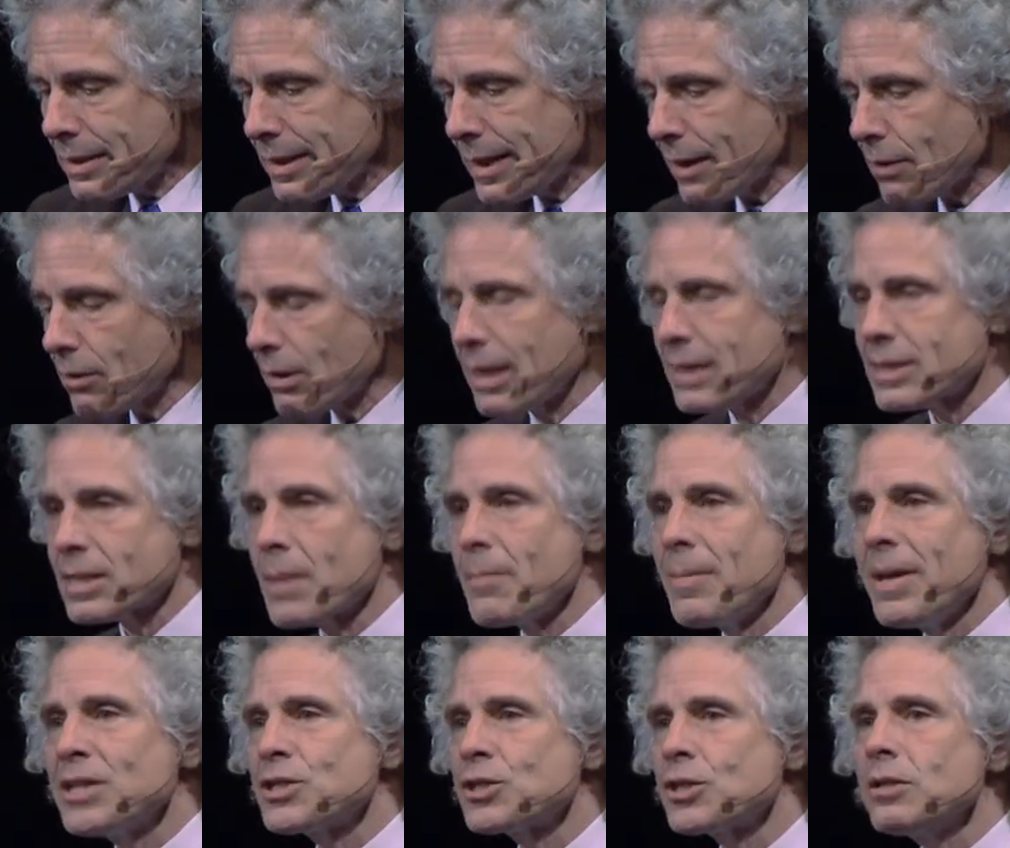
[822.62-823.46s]
Now, as I
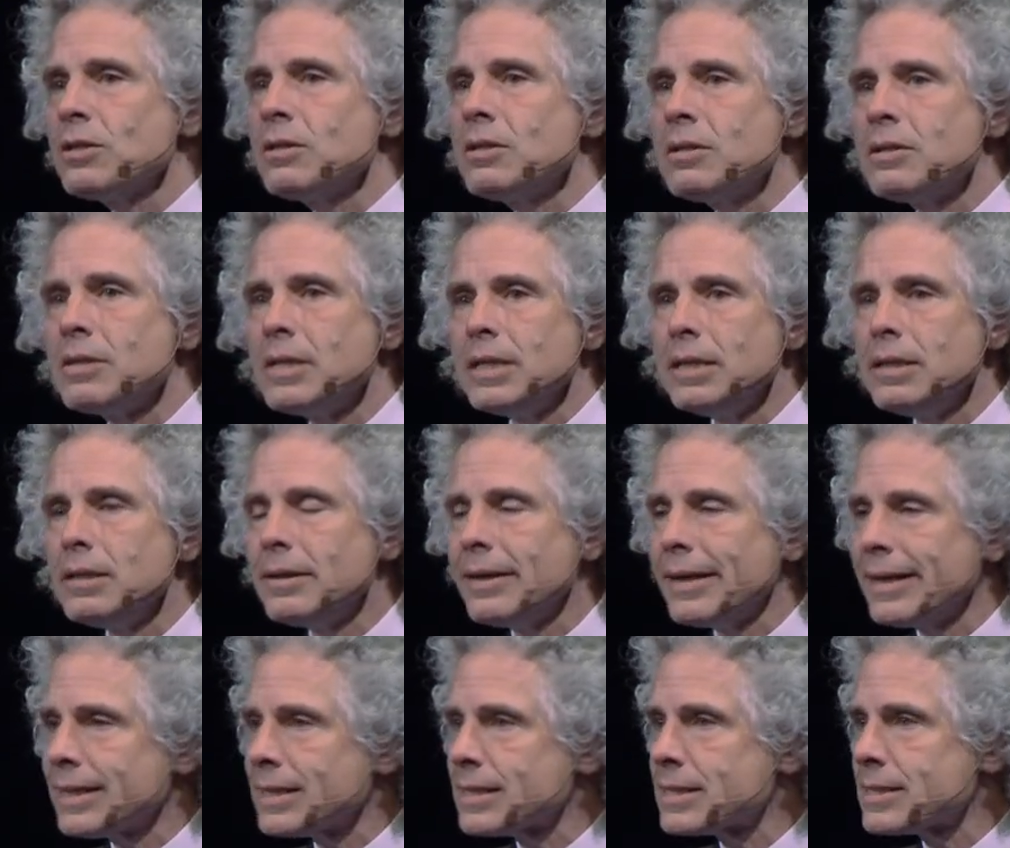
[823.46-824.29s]
mentioned, the
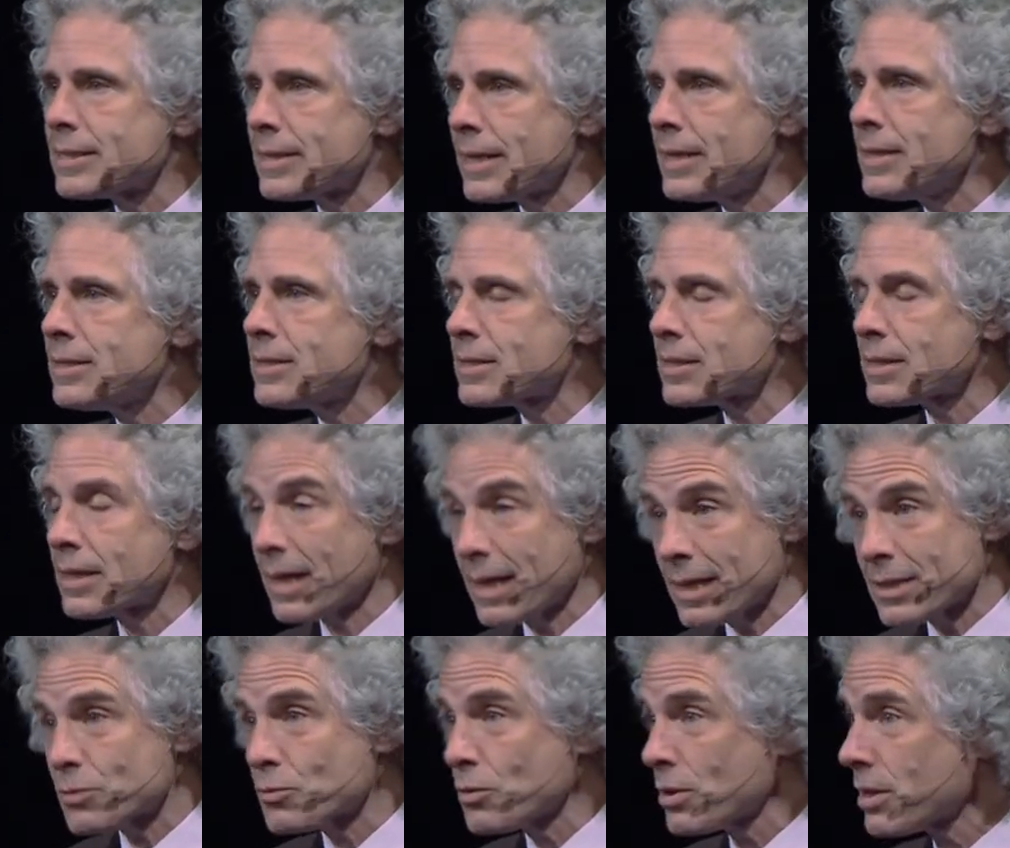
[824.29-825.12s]
United States,
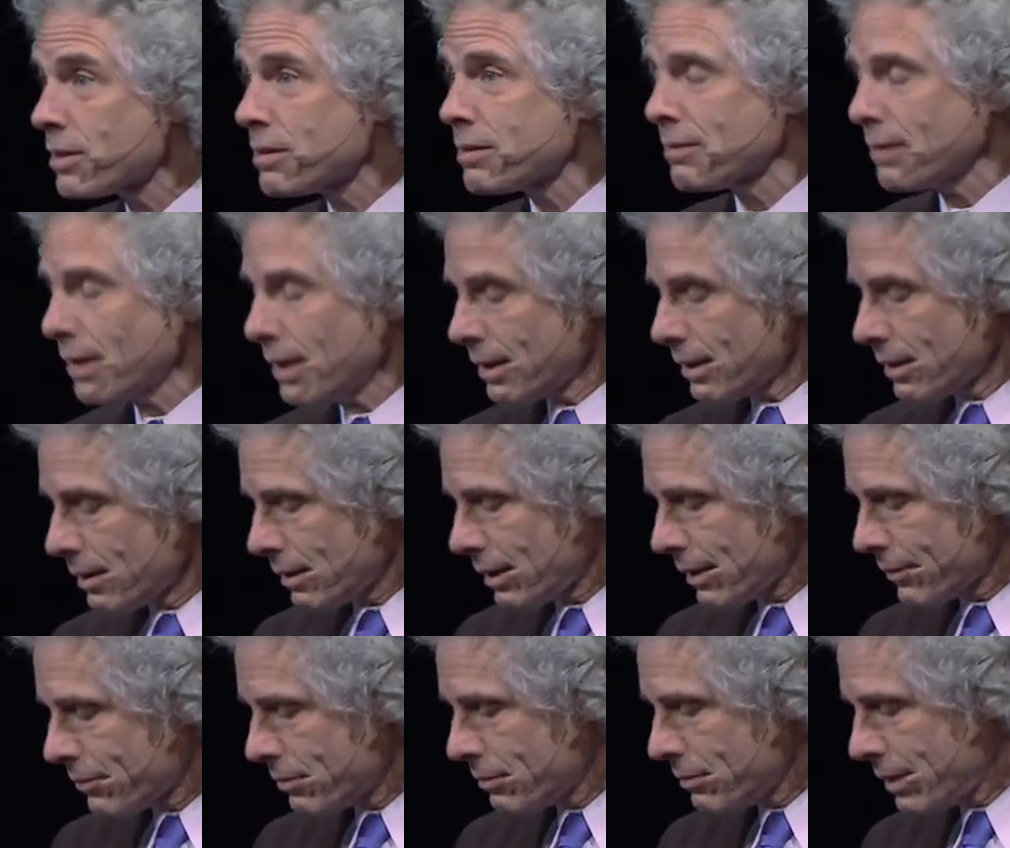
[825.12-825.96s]
as with,
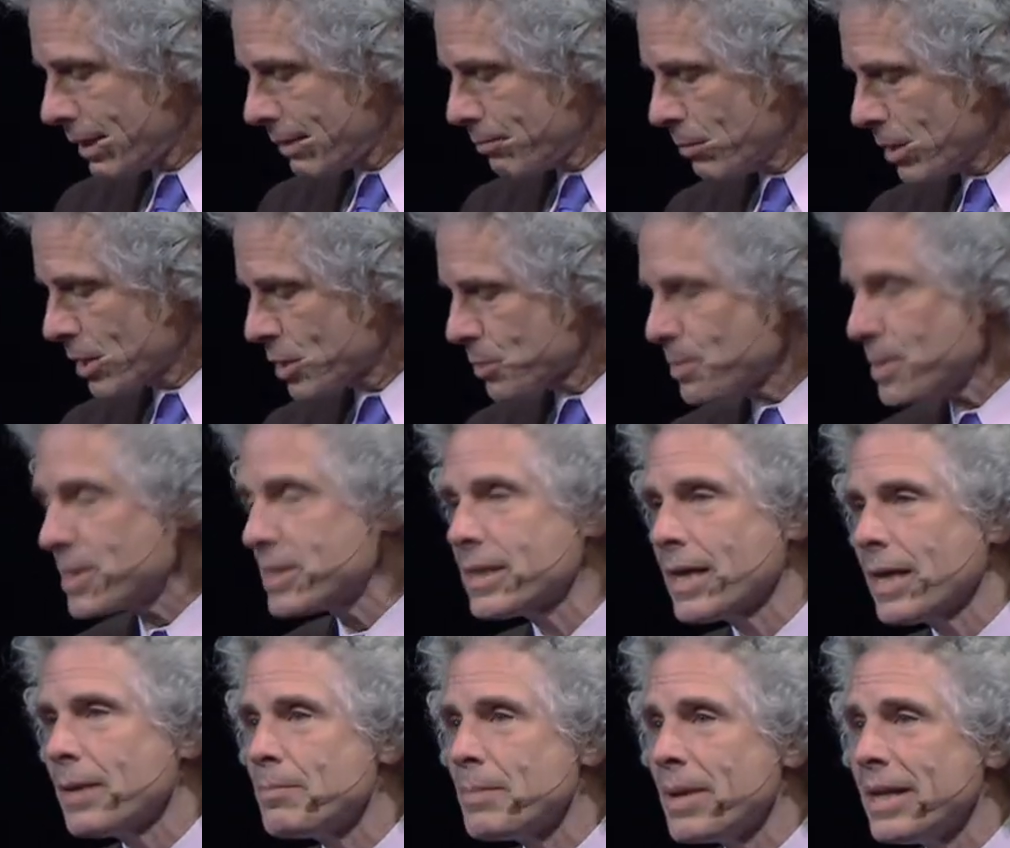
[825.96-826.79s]
it must be
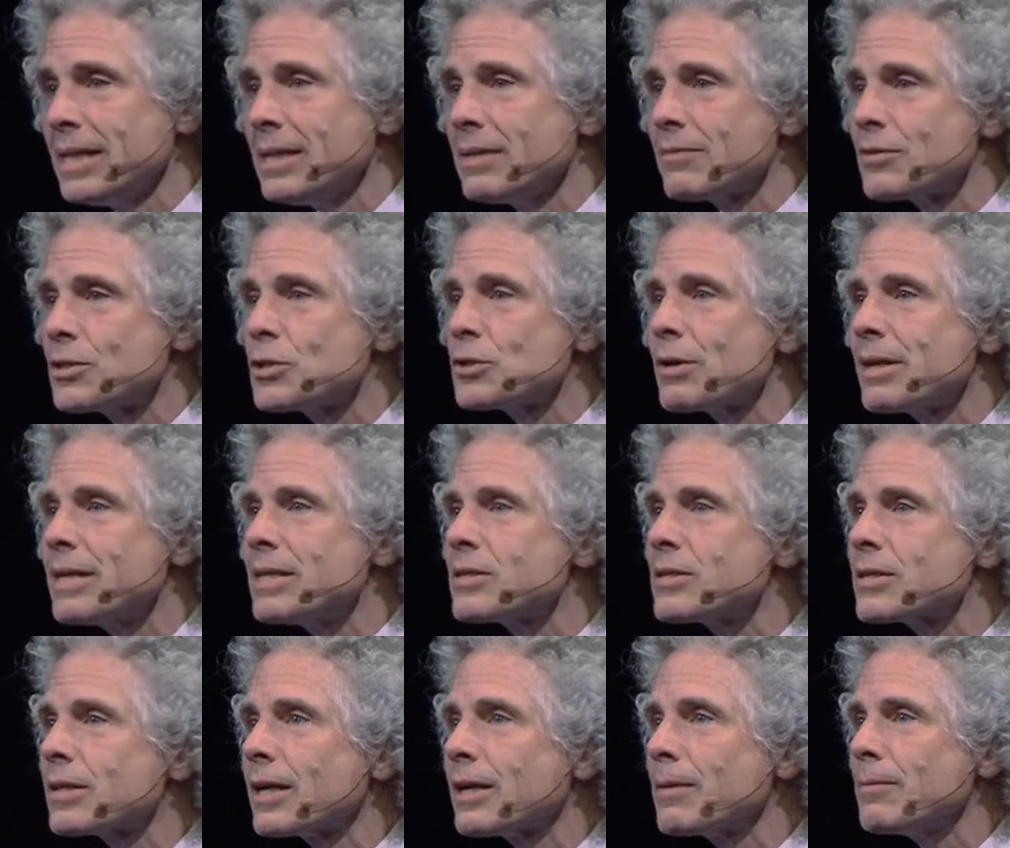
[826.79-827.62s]
said, many of the
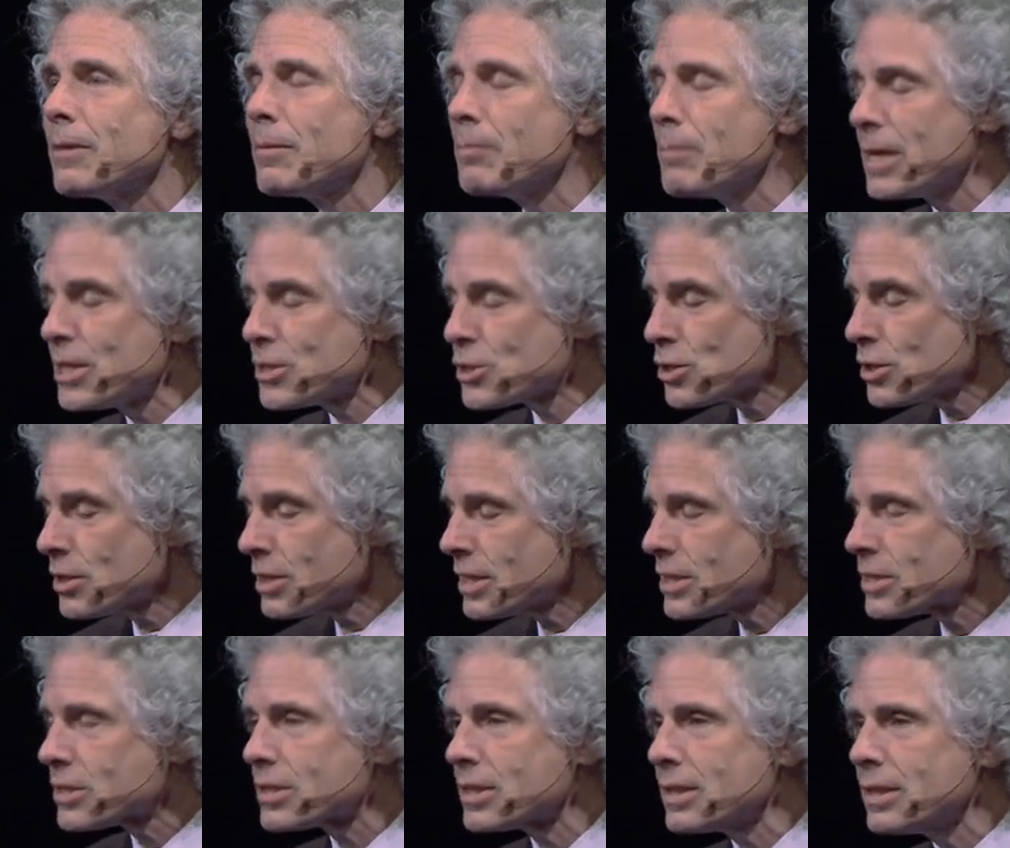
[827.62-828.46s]
trends that I mentioned
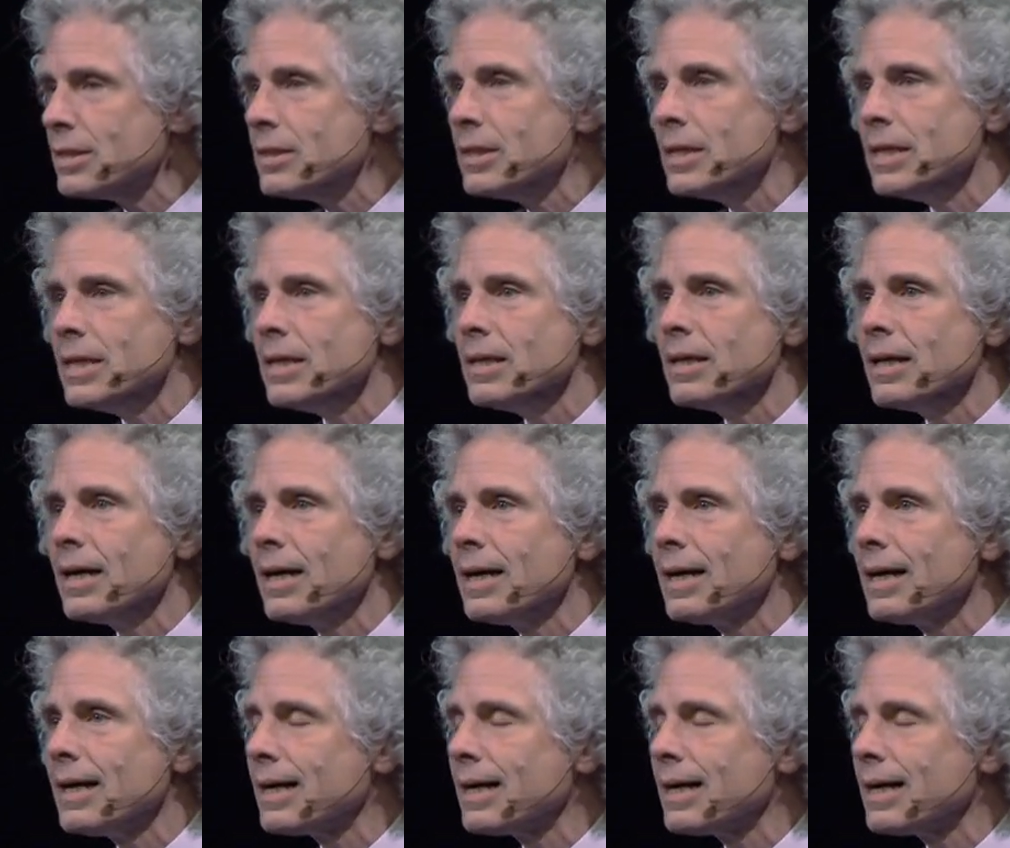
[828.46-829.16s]
is in the